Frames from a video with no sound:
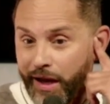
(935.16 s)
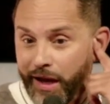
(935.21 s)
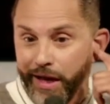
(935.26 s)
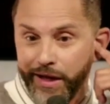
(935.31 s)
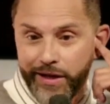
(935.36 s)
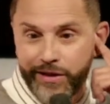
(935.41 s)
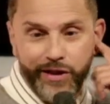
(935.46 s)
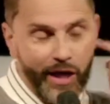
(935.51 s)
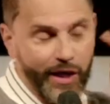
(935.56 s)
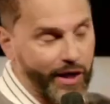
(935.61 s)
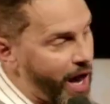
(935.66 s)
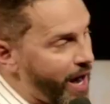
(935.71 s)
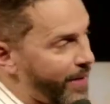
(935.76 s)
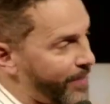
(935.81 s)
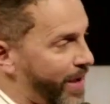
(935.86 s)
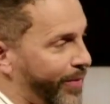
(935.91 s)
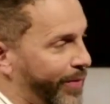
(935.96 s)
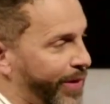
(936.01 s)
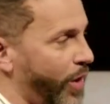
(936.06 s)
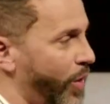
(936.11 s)
And he's like, all right,
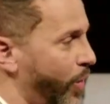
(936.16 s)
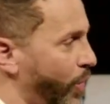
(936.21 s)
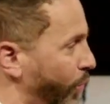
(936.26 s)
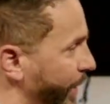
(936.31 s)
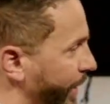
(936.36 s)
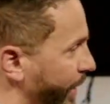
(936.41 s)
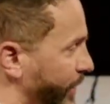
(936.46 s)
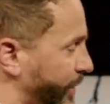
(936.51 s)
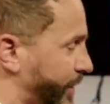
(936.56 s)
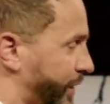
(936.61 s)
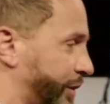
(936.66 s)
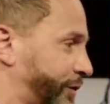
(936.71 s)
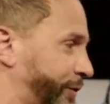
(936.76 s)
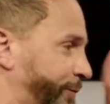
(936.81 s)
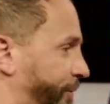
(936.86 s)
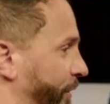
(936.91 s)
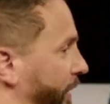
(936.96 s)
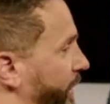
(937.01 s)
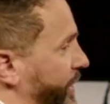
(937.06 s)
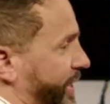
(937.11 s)
man, we're gonna just
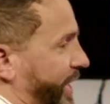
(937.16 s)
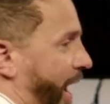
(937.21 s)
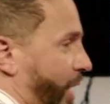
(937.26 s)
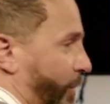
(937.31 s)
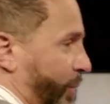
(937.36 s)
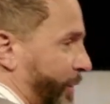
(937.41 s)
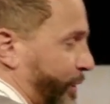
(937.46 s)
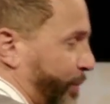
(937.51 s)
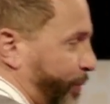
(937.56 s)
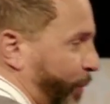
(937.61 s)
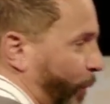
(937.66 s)
finish out with the